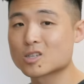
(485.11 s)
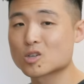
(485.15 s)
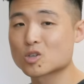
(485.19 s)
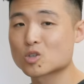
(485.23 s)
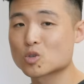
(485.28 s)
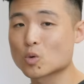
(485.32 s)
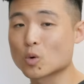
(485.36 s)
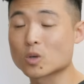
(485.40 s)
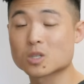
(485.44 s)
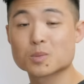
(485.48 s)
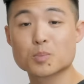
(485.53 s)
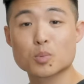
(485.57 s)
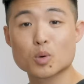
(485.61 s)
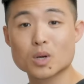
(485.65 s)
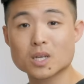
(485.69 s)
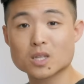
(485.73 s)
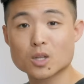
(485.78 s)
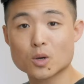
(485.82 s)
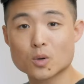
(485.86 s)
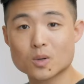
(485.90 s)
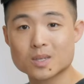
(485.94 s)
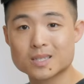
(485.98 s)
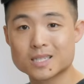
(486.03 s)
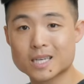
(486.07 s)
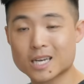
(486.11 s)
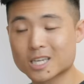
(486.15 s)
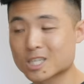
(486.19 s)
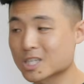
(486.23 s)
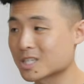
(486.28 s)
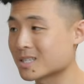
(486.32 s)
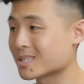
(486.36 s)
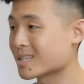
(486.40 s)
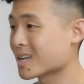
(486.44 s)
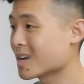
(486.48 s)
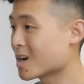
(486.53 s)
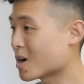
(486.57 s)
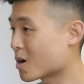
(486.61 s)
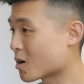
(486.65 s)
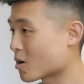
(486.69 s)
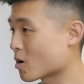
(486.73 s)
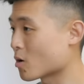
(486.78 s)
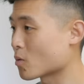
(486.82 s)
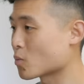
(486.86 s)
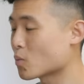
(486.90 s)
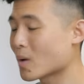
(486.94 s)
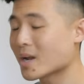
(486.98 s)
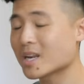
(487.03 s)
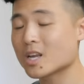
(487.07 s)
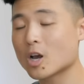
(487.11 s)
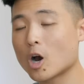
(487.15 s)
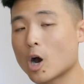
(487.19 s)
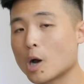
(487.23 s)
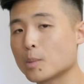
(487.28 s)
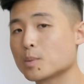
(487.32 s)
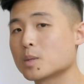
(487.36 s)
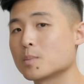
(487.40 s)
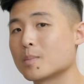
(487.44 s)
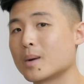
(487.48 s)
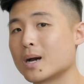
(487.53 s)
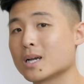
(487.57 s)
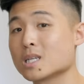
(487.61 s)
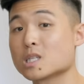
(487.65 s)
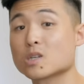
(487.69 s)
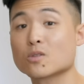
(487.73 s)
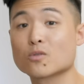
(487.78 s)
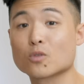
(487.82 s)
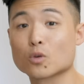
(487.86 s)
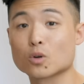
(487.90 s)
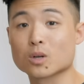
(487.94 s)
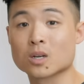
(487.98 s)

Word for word: your store's preloaded sections are already optimized for